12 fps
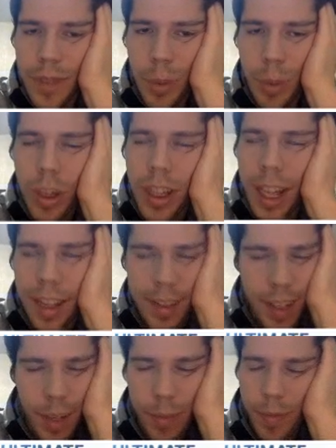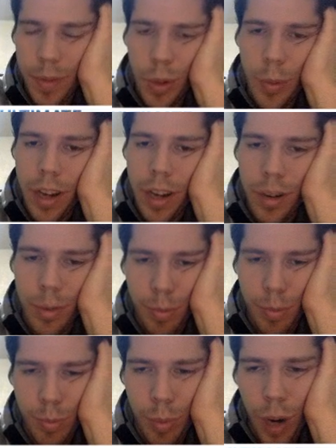One last game, no matter
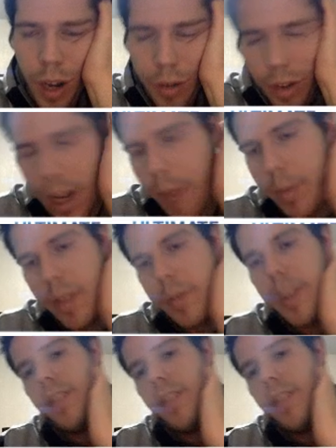whatever happens, because